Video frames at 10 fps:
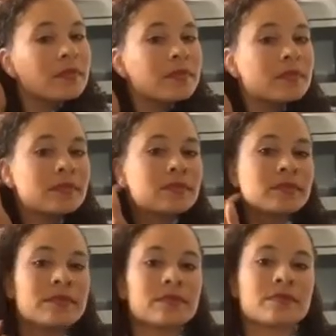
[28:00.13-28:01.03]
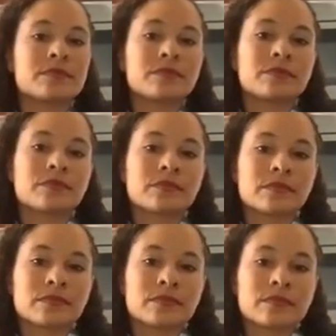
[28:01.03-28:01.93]

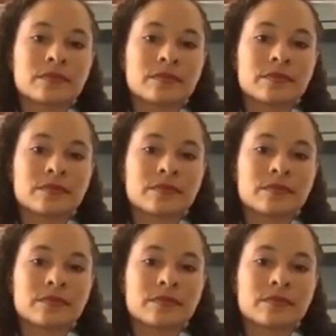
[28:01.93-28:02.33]
The person shown says nothing.